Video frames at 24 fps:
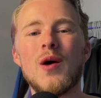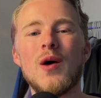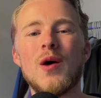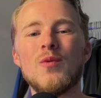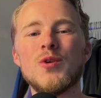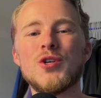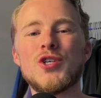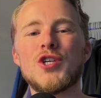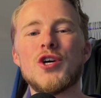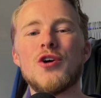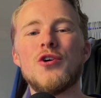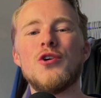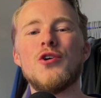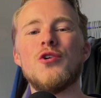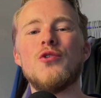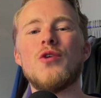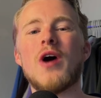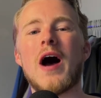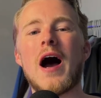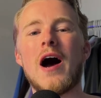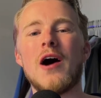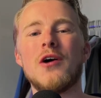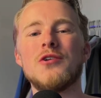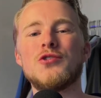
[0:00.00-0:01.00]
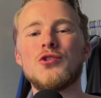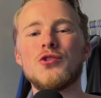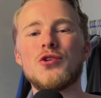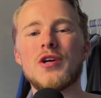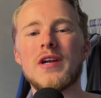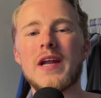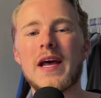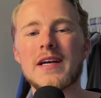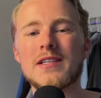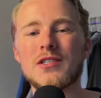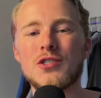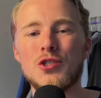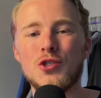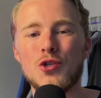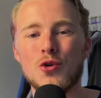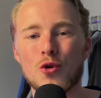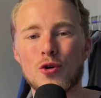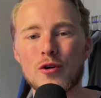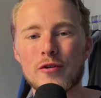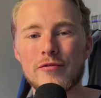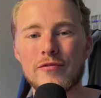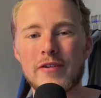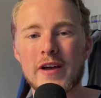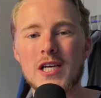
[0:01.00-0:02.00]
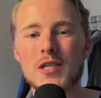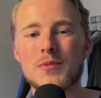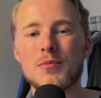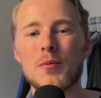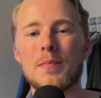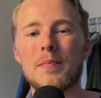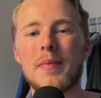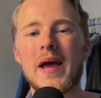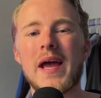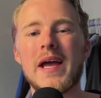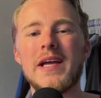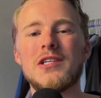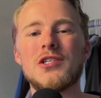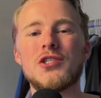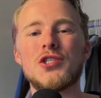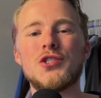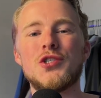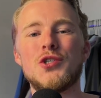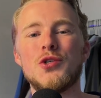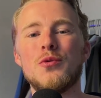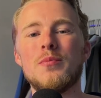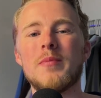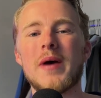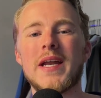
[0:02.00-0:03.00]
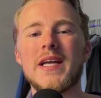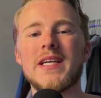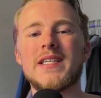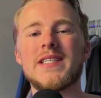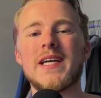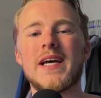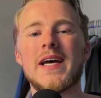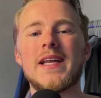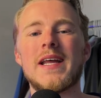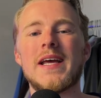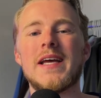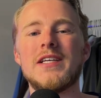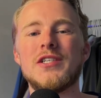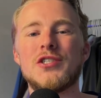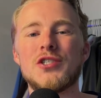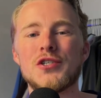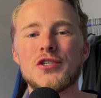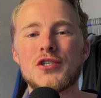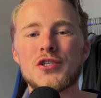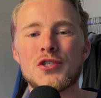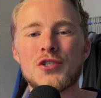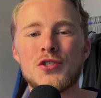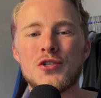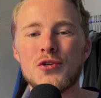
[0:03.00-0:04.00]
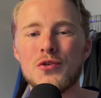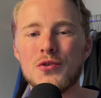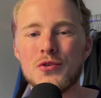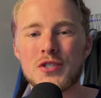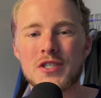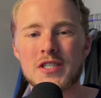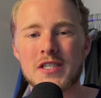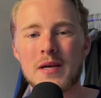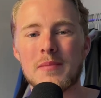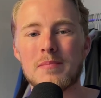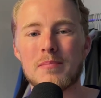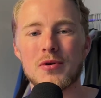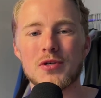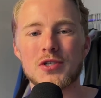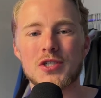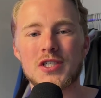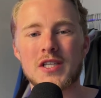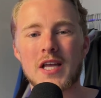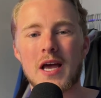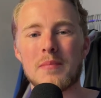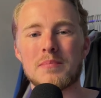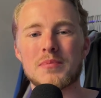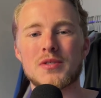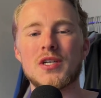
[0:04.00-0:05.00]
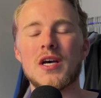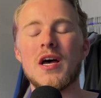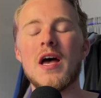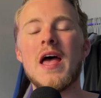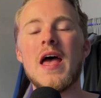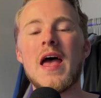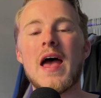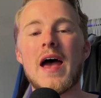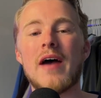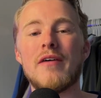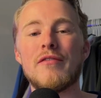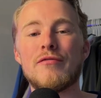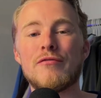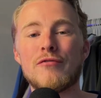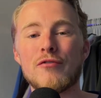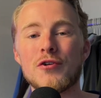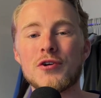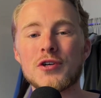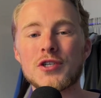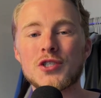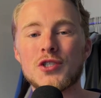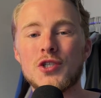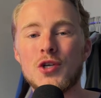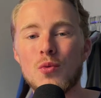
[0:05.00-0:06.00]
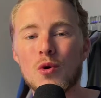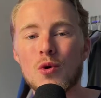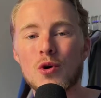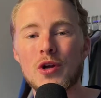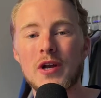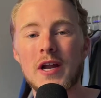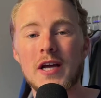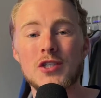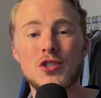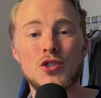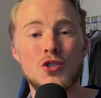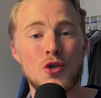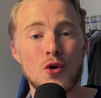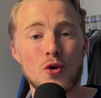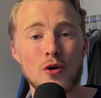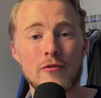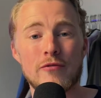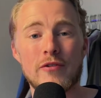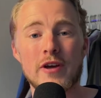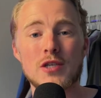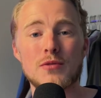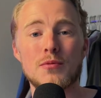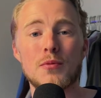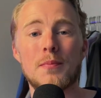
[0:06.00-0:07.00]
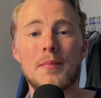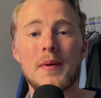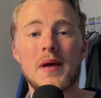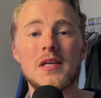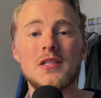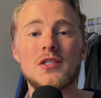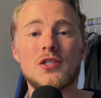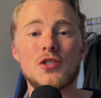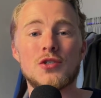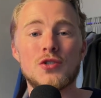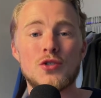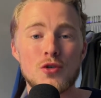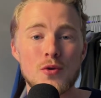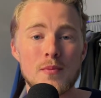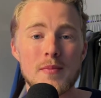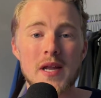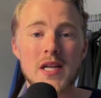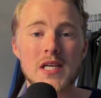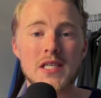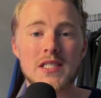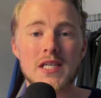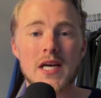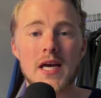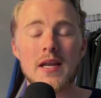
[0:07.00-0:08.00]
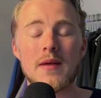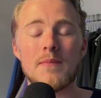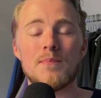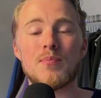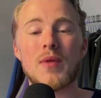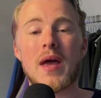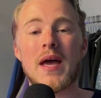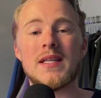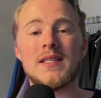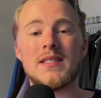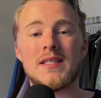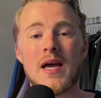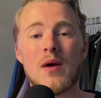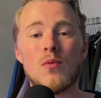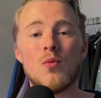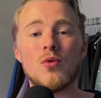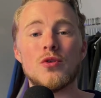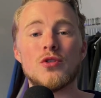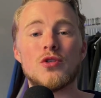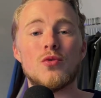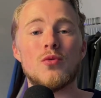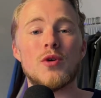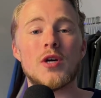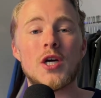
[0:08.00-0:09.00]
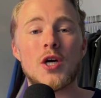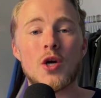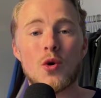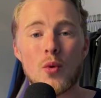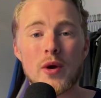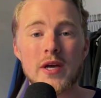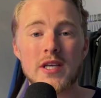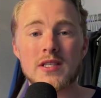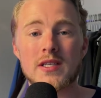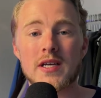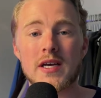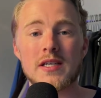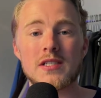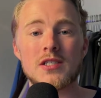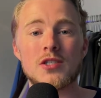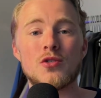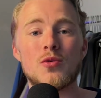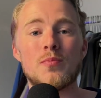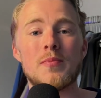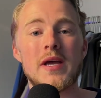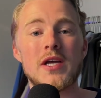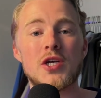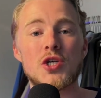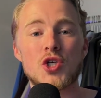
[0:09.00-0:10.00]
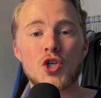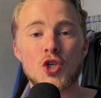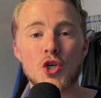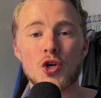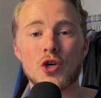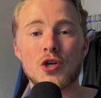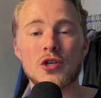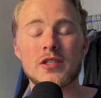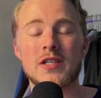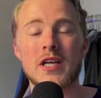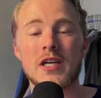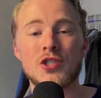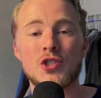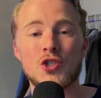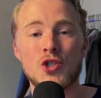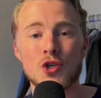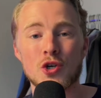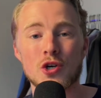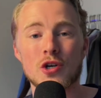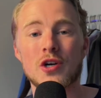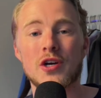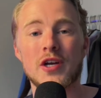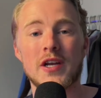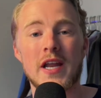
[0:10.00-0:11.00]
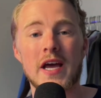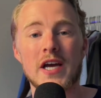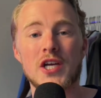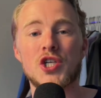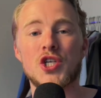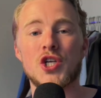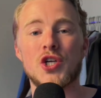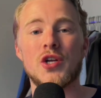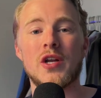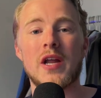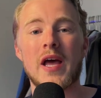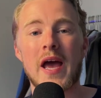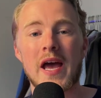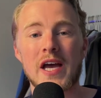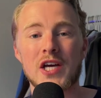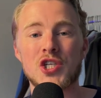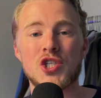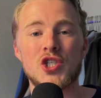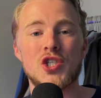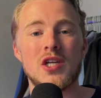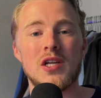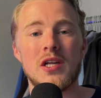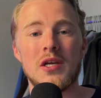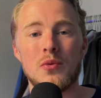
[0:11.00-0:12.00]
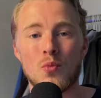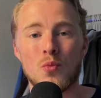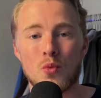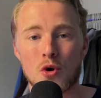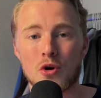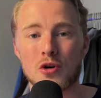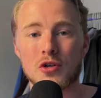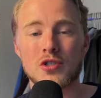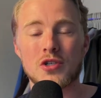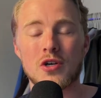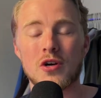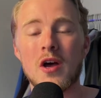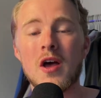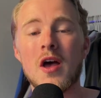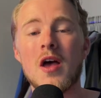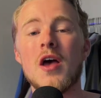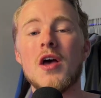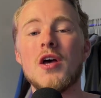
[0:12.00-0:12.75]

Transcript: I will show you how to connect your Facebook page to ManyChat in just two simple steps. And first, you will connect your Facebook page to ManyChat, and then we'll do a quick test to make sure that your connection actually works.